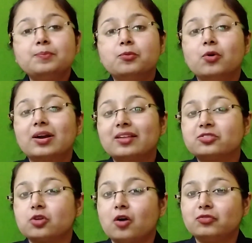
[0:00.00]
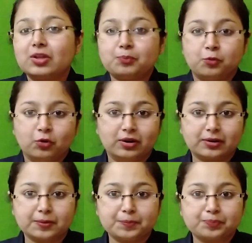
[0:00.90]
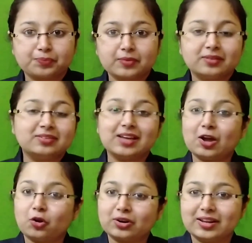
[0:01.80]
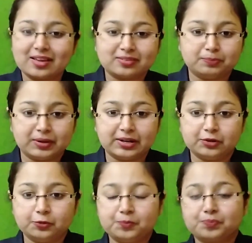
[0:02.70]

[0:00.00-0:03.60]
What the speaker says: poorest of the poor? See, I already explained you.